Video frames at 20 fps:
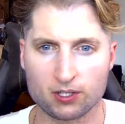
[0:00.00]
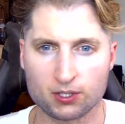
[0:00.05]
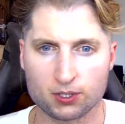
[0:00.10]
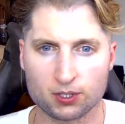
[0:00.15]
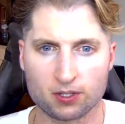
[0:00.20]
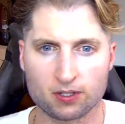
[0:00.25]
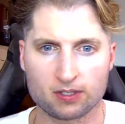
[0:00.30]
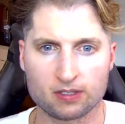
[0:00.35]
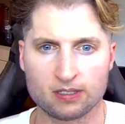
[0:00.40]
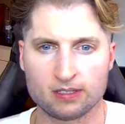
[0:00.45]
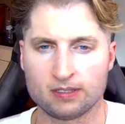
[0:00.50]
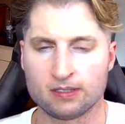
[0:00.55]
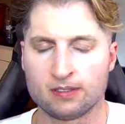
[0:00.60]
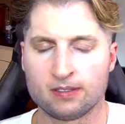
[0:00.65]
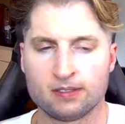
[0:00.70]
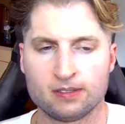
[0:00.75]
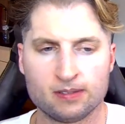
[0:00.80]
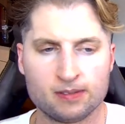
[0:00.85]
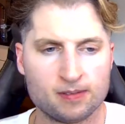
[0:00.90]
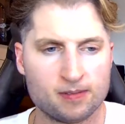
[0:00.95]
sure,
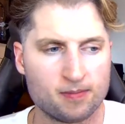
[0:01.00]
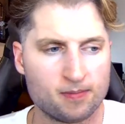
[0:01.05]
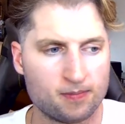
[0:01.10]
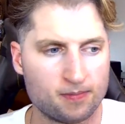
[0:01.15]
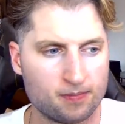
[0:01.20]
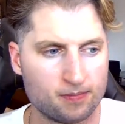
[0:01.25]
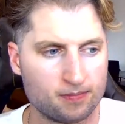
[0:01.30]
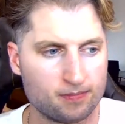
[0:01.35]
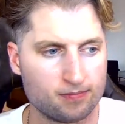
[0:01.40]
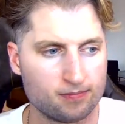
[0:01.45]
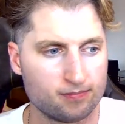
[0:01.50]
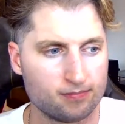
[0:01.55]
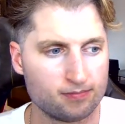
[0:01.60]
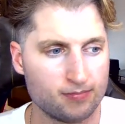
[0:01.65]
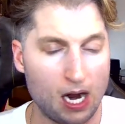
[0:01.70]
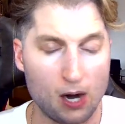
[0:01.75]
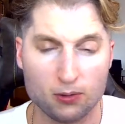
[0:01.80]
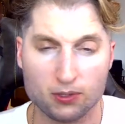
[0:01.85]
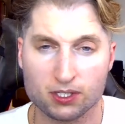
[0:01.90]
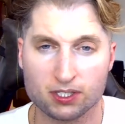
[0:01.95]

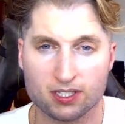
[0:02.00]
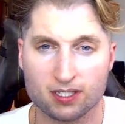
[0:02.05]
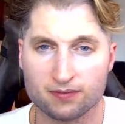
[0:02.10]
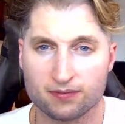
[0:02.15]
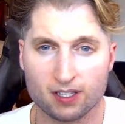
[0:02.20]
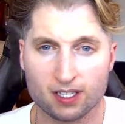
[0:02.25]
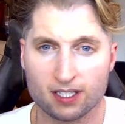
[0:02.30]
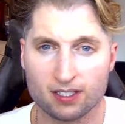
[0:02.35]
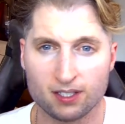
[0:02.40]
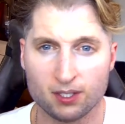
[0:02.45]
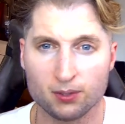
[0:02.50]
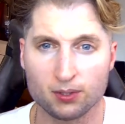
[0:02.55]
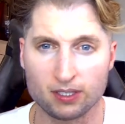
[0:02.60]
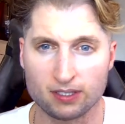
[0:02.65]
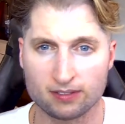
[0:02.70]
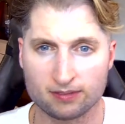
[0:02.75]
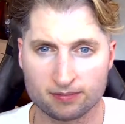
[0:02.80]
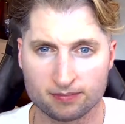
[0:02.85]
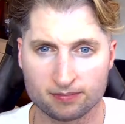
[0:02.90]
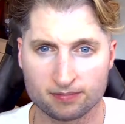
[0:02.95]
I would just say fucking do it.